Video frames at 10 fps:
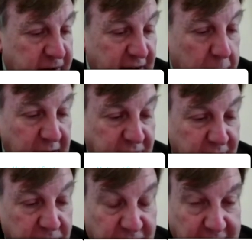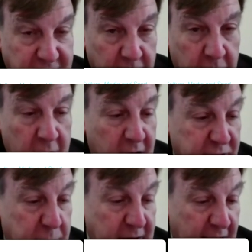availability of data
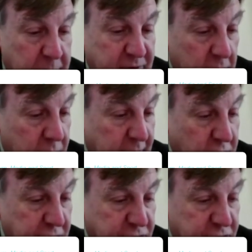has been absolutely